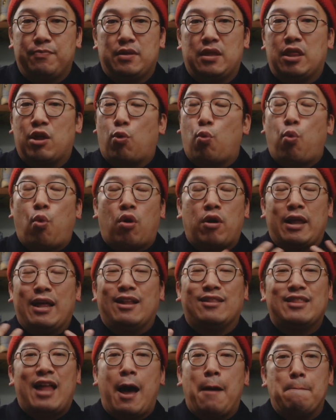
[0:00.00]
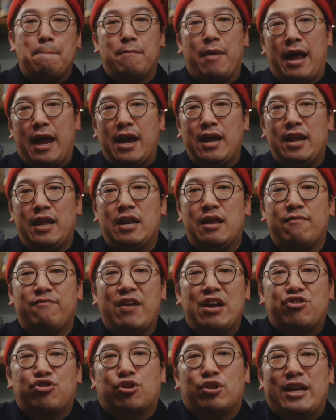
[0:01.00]
There weren't a lot made, and
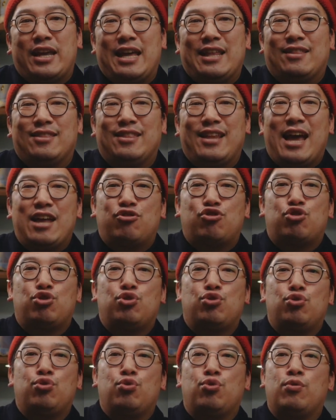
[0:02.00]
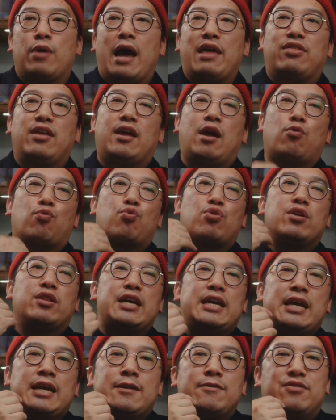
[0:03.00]
eventually it led to, I think, a
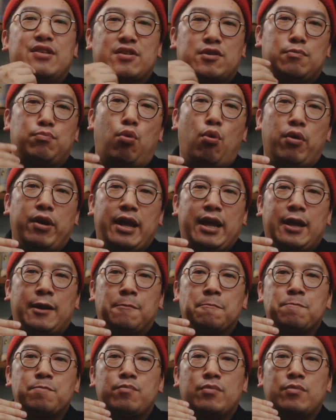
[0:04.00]
really disappointing